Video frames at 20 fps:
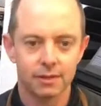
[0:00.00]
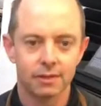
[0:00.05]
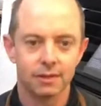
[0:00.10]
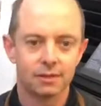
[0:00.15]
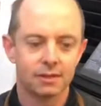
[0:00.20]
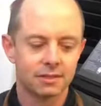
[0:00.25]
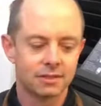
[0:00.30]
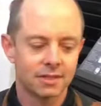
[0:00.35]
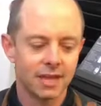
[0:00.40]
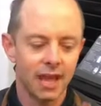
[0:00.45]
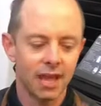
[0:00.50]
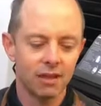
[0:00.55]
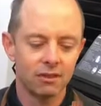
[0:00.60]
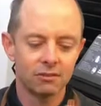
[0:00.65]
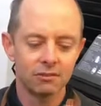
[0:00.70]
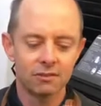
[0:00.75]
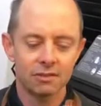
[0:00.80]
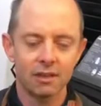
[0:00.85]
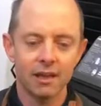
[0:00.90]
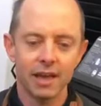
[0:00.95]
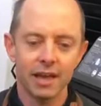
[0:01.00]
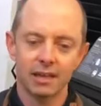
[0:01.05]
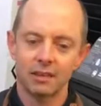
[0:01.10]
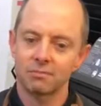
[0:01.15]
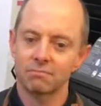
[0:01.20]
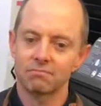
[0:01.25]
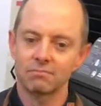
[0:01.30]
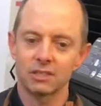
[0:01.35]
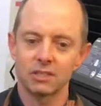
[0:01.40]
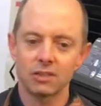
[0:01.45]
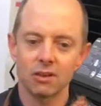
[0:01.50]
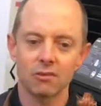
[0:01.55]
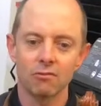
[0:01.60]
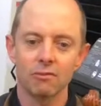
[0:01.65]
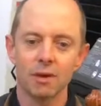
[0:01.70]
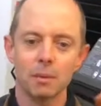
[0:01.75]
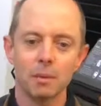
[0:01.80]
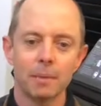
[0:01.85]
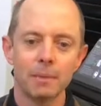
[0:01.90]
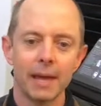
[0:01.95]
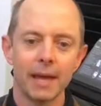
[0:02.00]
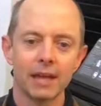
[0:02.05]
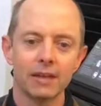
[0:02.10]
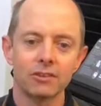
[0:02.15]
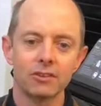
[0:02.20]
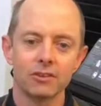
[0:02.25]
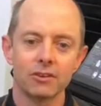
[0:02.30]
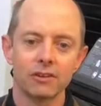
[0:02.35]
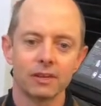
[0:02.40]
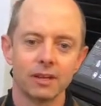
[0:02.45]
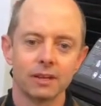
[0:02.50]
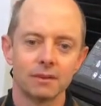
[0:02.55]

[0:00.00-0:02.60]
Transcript: sounds like it's got rubber bands on it?